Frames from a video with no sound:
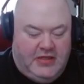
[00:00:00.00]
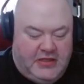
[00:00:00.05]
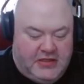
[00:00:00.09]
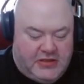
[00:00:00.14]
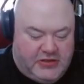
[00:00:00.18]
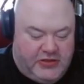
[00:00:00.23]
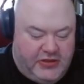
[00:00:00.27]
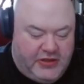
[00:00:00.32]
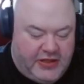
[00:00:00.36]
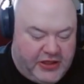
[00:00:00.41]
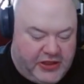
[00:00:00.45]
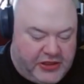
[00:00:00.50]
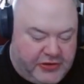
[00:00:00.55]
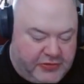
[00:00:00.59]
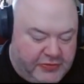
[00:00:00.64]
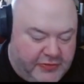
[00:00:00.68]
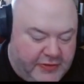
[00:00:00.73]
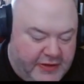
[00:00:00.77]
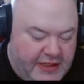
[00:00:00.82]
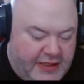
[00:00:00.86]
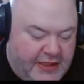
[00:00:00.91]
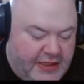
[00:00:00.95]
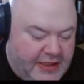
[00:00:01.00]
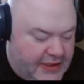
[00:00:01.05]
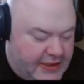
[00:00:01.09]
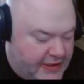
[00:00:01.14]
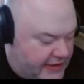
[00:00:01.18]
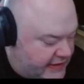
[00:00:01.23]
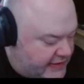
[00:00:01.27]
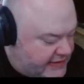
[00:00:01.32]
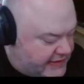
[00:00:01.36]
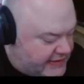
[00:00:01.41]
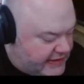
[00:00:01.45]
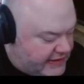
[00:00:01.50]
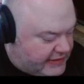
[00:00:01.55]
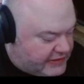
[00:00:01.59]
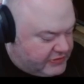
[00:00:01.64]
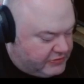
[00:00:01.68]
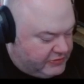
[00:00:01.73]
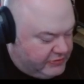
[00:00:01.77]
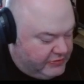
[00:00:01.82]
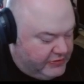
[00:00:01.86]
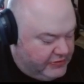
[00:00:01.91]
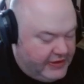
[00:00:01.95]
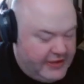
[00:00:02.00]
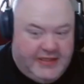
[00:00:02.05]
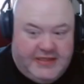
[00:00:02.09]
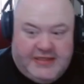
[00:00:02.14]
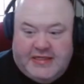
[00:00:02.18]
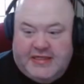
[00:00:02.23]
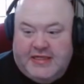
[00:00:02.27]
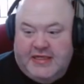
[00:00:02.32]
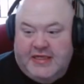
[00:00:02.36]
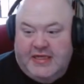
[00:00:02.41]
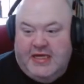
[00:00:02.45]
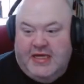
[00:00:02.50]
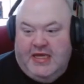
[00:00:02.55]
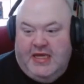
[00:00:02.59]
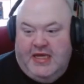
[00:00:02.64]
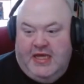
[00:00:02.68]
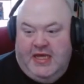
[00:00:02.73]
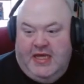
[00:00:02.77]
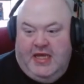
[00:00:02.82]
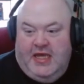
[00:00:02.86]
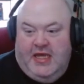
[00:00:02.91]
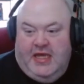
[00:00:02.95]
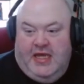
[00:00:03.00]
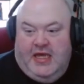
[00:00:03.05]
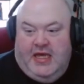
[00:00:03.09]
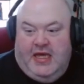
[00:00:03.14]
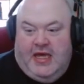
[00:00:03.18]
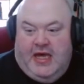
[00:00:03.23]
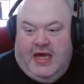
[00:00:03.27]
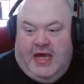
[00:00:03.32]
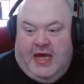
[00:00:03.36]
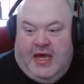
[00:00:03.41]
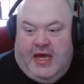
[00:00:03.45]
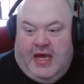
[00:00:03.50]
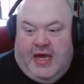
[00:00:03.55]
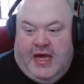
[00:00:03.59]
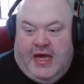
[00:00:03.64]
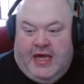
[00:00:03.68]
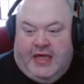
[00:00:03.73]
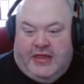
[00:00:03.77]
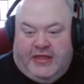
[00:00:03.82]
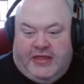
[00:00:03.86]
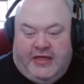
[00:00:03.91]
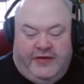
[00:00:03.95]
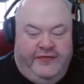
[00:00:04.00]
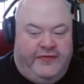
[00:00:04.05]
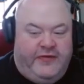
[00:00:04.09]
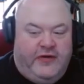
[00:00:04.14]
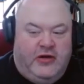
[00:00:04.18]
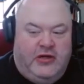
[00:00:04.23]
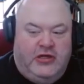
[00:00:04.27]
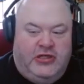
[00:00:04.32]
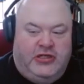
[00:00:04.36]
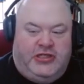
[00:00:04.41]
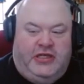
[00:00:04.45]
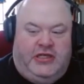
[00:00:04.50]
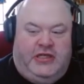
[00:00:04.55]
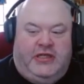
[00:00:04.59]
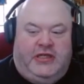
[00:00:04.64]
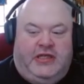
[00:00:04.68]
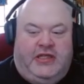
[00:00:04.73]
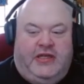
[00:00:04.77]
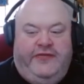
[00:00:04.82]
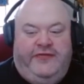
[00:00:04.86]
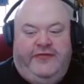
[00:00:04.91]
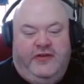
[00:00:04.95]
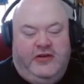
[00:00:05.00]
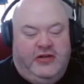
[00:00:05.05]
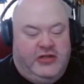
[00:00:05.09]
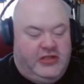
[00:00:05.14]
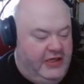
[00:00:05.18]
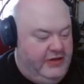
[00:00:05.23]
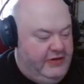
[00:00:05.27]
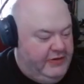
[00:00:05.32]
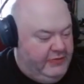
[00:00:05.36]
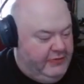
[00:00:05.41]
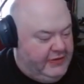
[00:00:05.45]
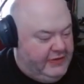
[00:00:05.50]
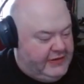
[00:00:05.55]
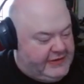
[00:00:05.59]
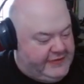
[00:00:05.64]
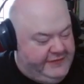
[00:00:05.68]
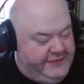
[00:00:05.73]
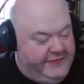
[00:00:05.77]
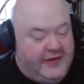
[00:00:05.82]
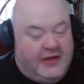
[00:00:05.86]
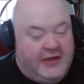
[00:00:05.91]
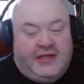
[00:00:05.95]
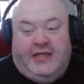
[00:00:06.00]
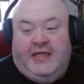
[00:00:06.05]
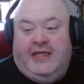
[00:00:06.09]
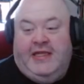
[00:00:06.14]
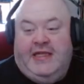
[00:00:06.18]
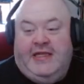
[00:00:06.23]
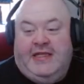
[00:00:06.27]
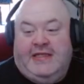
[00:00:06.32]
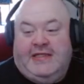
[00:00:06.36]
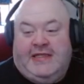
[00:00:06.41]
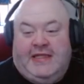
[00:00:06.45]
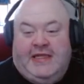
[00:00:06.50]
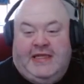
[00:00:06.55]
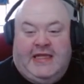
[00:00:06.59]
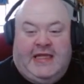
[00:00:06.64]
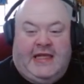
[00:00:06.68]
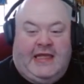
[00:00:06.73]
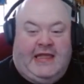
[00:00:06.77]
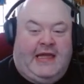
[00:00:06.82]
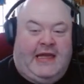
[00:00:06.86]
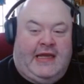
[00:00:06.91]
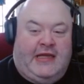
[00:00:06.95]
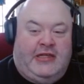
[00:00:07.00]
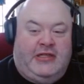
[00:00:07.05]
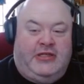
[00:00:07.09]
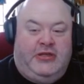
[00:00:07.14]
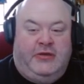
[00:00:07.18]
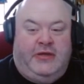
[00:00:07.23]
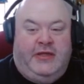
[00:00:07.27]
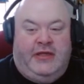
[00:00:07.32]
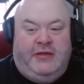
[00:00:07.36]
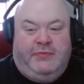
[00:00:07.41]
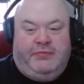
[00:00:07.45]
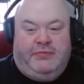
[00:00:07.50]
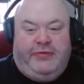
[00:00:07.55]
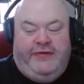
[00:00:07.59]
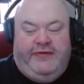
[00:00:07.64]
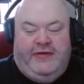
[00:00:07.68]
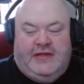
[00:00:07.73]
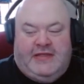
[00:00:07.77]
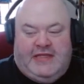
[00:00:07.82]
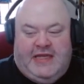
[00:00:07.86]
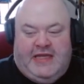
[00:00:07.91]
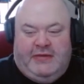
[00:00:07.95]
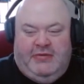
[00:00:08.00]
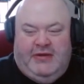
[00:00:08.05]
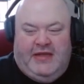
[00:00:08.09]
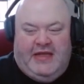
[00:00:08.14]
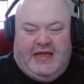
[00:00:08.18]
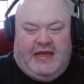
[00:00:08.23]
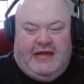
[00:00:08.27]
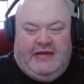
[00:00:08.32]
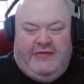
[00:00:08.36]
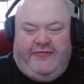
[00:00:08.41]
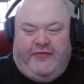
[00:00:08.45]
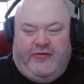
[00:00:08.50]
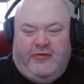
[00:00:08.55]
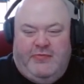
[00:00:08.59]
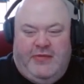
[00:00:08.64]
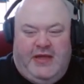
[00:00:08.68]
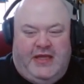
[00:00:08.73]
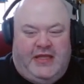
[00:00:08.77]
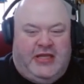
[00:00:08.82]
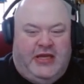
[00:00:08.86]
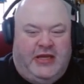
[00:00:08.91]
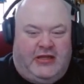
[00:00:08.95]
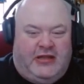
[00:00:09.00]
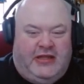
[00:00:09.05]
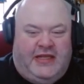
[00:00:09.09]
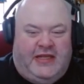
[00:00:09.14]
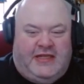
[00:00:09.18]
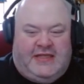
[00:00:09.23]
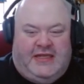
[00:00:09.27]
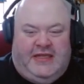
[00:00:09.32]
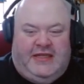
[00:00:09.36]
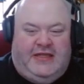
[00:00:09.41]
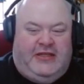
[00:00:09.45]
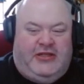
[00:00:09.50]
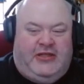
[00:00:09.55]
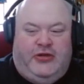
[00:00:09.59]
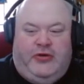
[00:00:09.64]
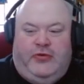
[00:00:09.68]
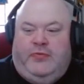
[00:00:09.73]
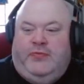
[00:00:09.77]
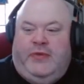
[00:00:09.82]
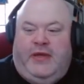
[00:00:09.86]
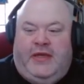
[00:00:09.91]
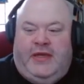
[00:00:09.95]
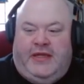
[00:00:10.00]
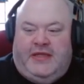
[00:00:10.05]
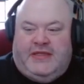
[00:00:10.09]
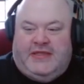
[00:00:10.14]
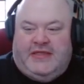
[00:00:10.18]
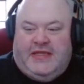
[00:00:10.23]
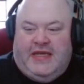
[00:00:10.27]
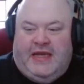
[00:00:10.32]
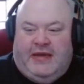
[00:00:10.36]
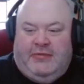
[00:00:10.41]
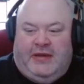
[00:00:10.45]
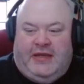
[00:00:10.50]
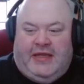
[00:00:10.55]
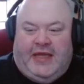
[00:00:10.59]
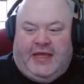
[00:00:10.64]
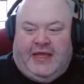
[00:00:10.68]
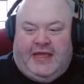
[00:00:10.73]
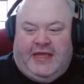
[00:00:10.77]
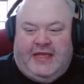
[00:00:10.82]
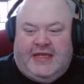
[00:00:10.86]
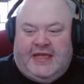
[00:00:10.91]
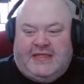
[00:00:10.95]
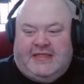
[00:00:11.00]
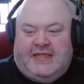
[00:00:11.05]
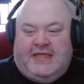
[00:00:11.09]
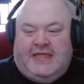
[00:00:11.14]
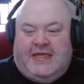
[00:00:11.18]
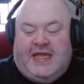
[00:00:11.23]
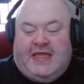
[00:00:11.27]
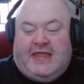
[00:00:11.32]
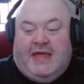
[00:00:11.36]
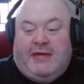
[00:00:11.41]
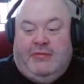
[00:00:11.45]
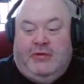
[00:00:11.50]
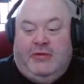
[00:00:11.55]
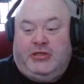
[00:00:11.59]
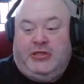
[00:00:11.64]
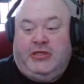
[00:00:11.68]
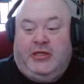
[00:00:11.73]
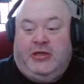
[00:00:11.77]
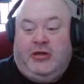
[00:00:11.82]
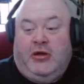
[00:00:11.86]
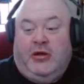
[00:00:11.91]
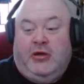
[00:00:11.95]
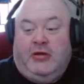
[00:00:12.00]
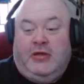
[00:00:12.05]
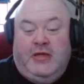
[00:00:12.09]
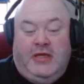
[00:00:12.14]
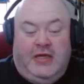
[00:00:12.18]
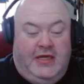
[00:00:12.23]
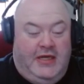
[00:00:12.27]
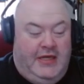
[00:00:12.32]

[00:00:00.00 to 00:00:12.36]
So you get three accessories. Uh, the conversion. The conversion was fucking easy, like I showed in the previous segment. For me, it took less than two minutes. I mean, like, it doesn't take that much at all.